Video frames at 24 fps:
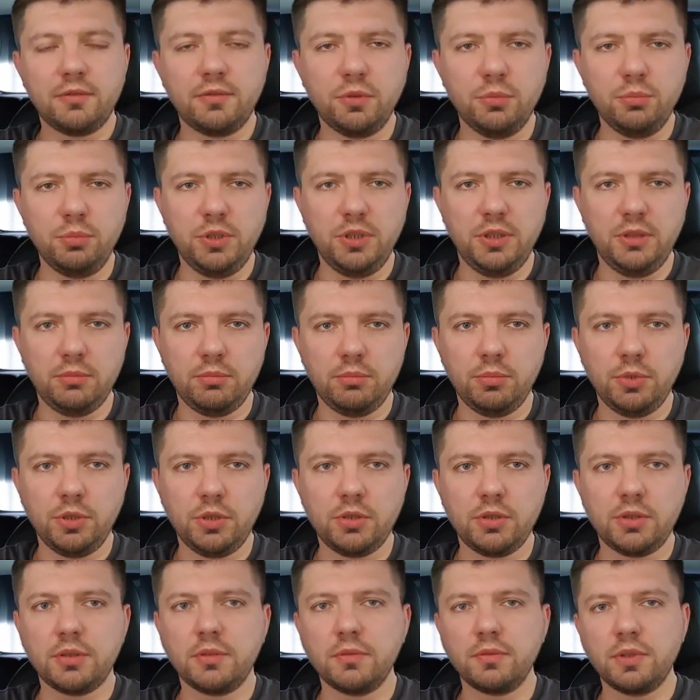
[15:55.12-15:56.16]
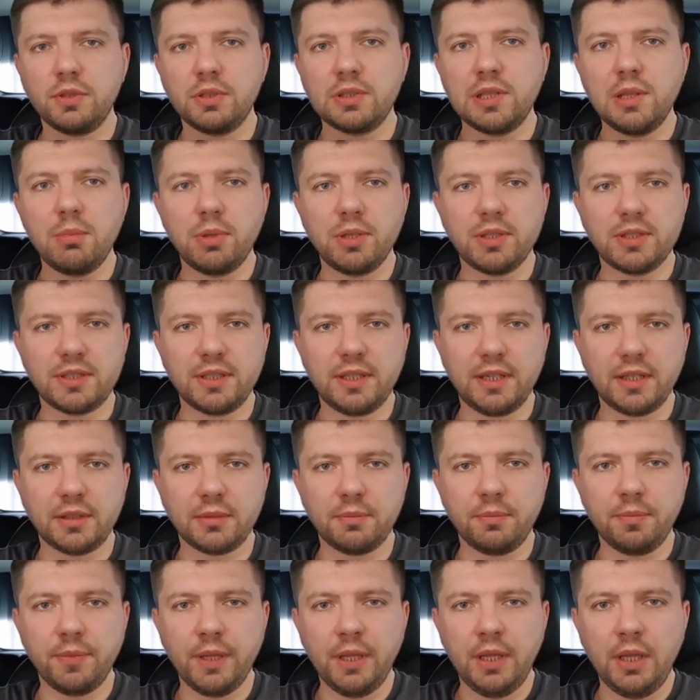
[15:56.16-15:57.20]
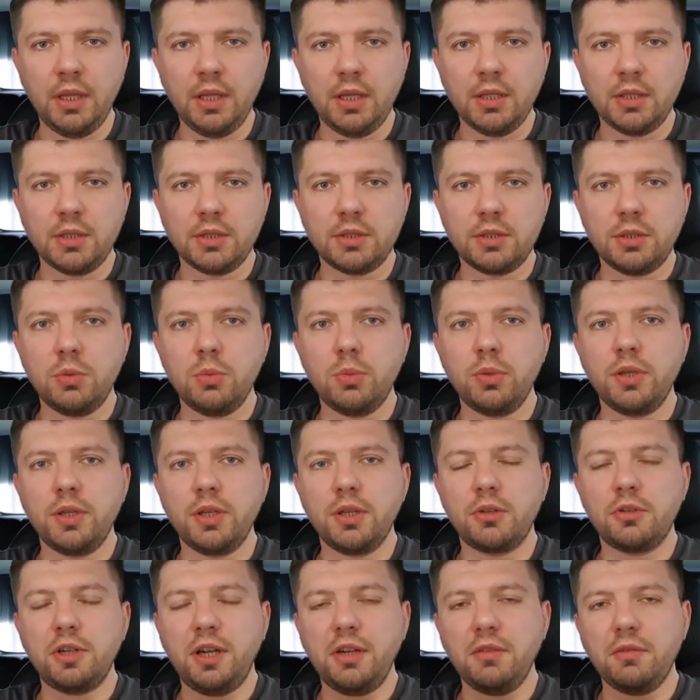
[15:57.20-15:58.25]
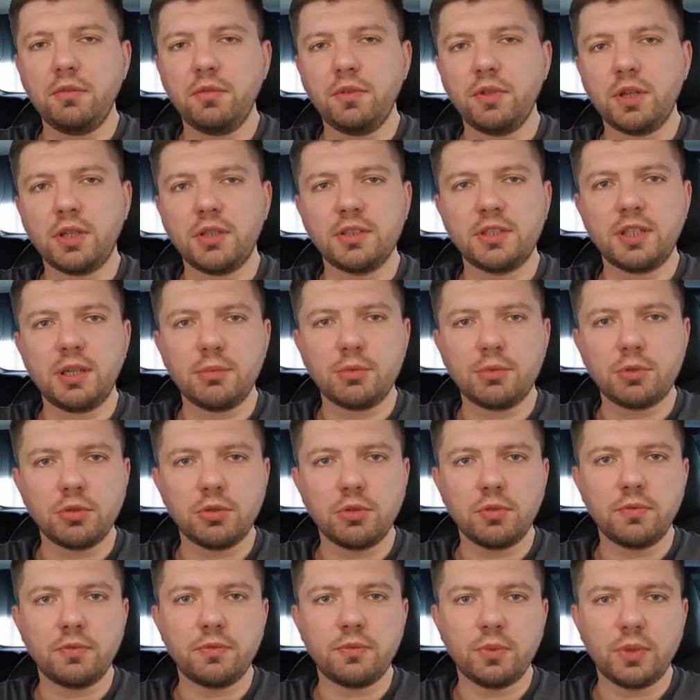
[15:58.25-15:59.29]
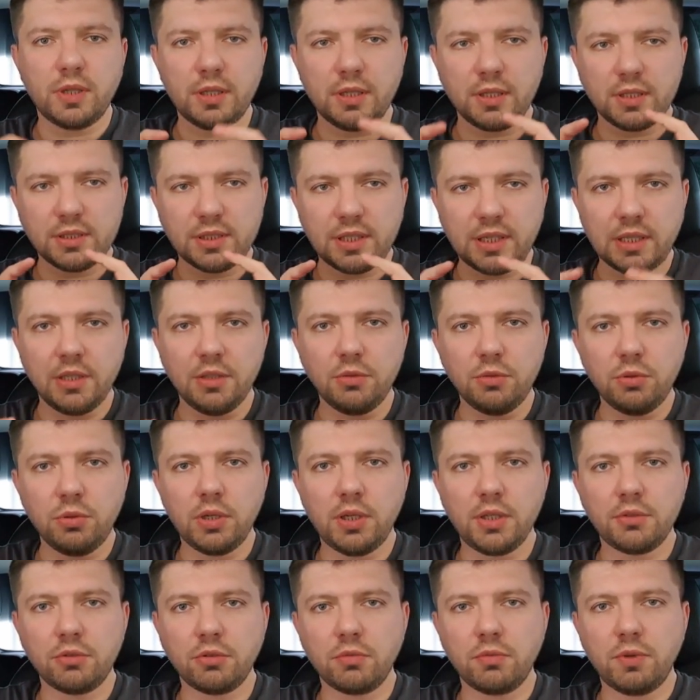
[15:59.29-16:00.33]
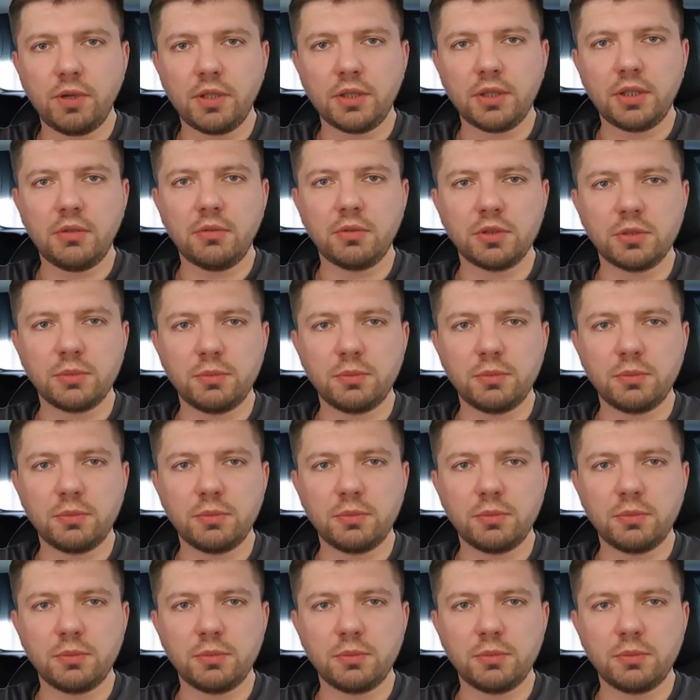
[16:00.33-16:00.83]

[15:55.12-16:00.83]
for me because of the sleepless night. So we arrived with a consumption of exactly 200 watt-hours